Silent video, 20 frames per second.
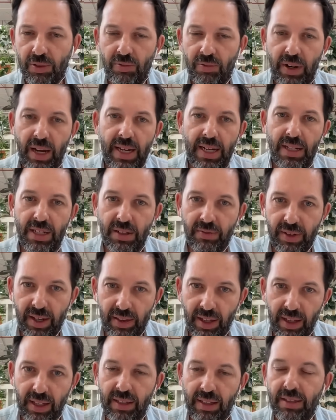a range of
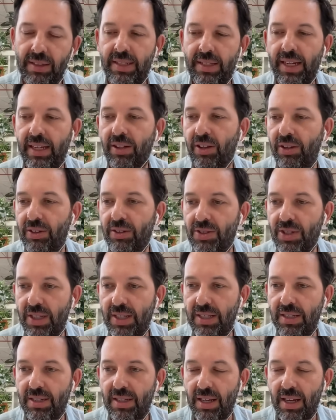other
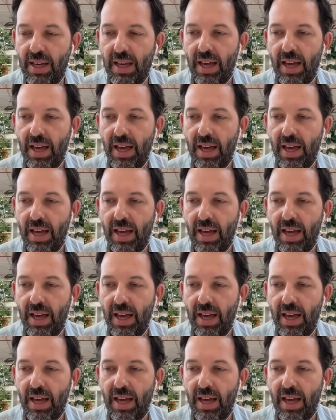technologies.